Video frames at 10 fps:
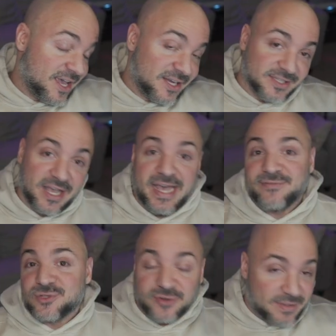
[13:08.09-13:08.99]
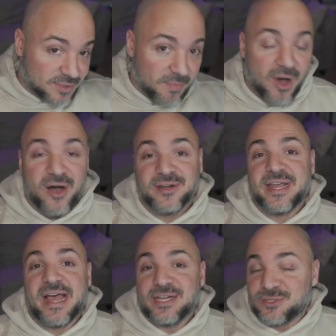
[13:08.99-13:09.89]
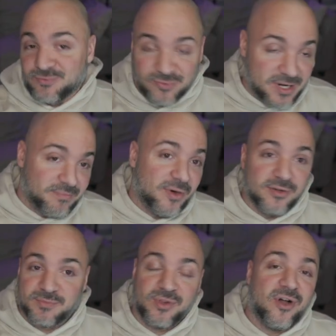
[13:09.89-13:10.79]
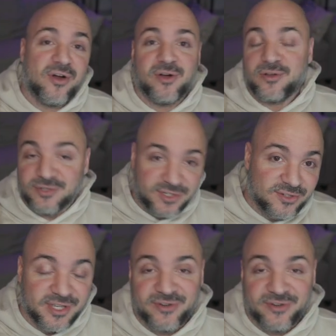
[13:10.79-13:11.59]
live streams, podcasts, written posts, blog articles, newsletters,